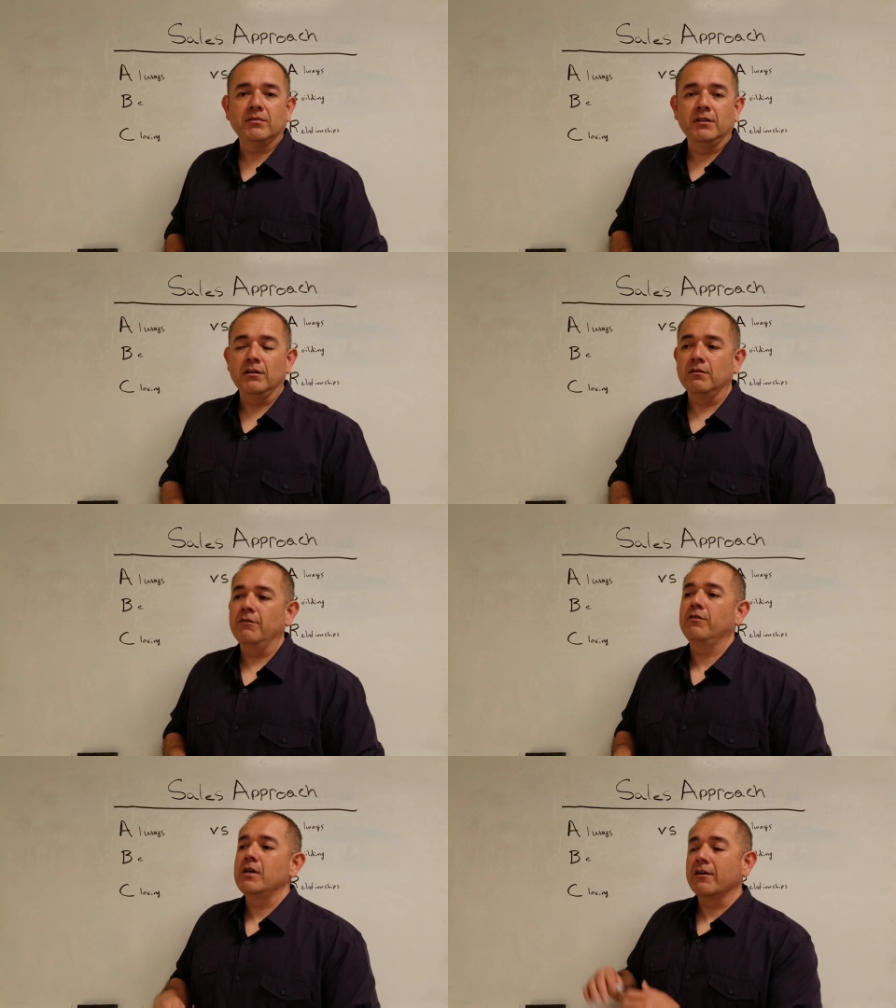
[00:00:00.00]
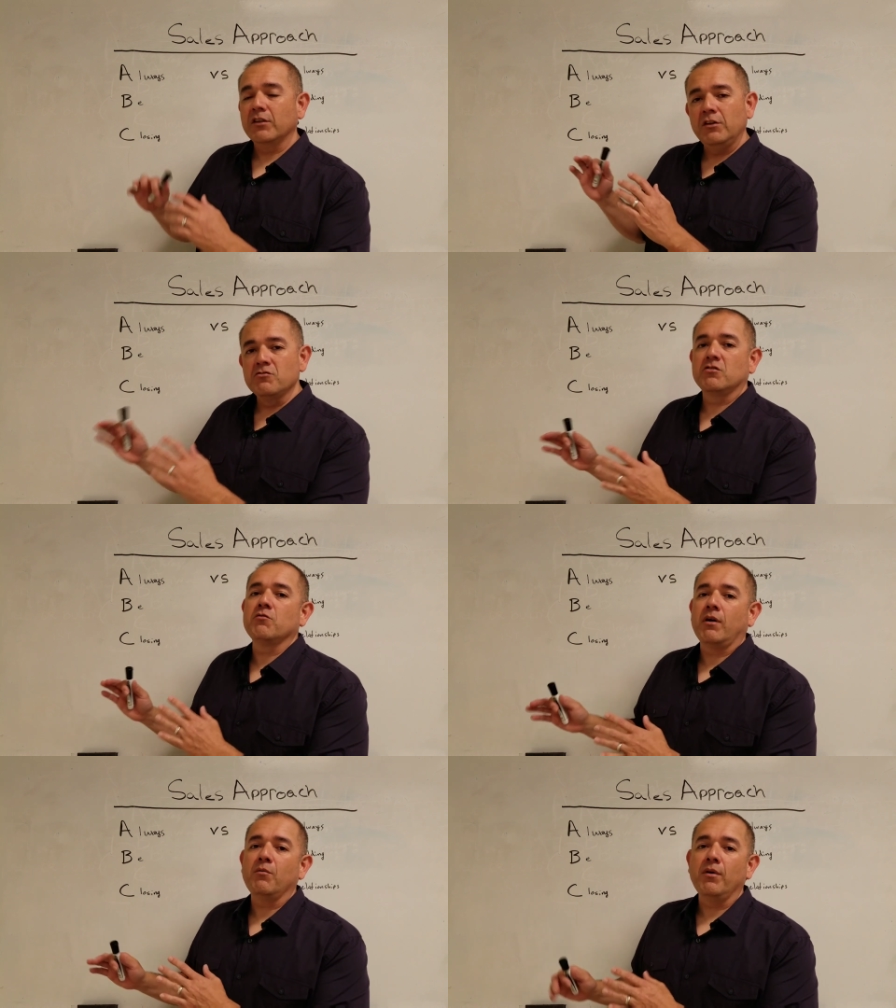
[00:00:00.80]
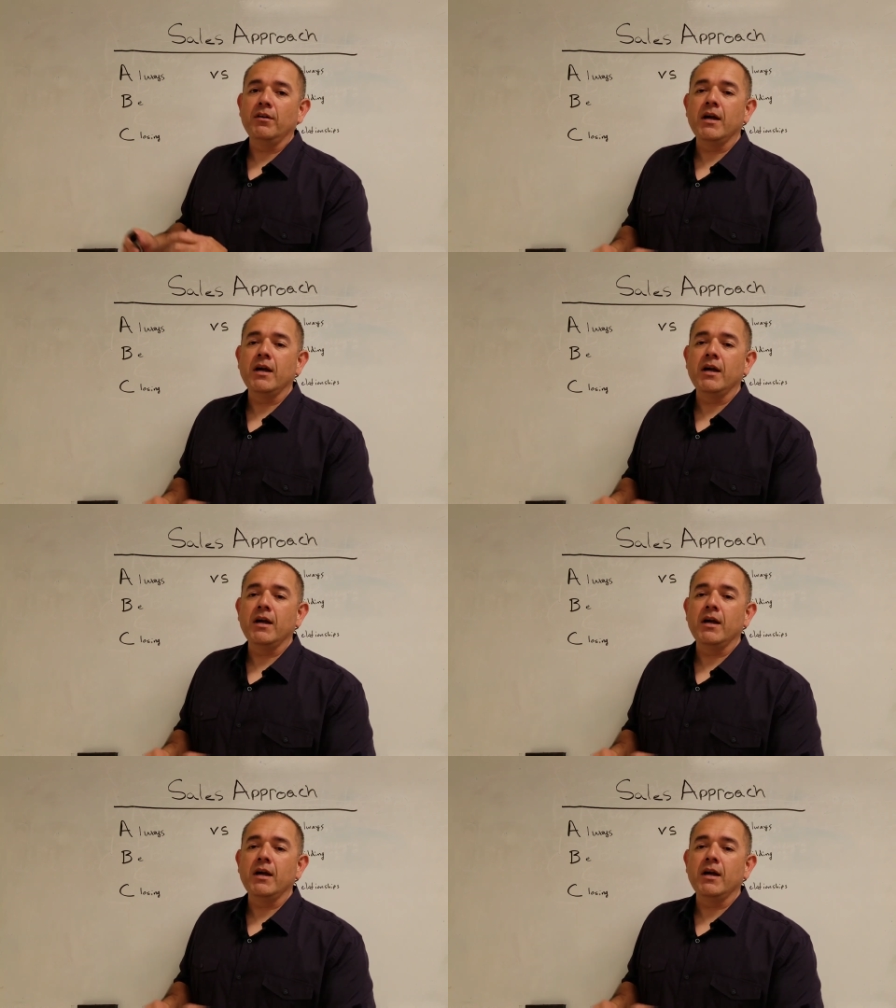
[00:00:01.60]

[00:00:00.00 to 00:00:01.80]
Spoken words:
If you have to use it the right way,